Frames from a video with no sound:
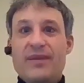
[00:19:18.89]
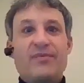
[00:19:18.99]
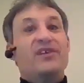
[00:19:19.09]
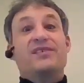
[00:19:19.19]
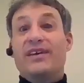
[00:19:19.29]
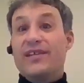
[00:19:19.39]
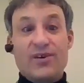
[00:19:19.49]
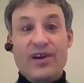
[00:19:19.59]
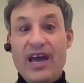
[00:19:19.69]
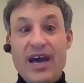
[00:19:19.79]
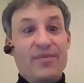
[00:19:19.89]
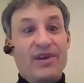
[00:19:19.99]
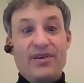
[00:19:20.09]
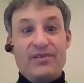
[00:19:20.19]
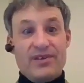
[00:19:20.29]
I'm not saying that's going to happen
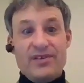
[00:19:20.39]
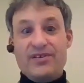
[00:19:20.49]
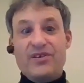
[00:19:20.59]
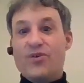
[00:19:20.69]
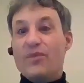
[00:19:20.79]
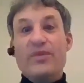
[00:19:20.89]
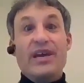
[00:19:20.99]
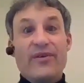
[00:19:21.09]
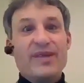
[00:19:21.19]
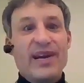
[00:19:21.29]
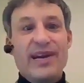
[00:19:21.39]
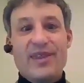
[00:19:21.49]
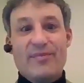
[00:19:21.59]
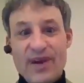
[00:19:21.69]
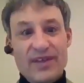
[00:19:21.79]
to you or me or anybody
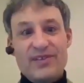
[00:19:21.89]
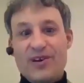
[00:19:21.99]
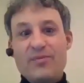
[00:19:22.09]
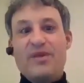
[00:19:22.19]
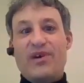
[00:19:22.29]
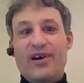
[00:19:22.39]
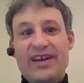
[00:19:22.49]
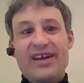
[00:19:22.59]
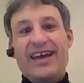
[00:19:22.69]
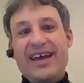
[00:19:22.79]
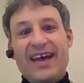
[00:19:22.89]
at the Derby party